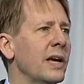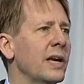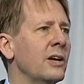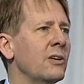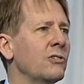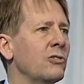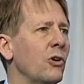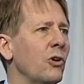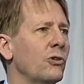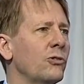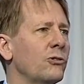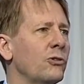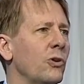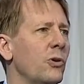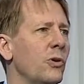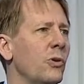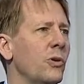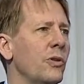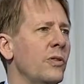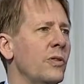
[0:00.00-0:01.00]
and it's
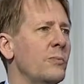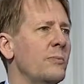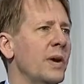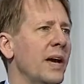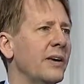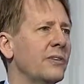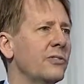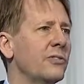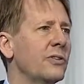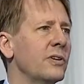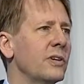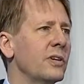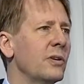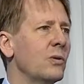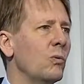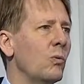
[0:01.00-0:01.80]
also the best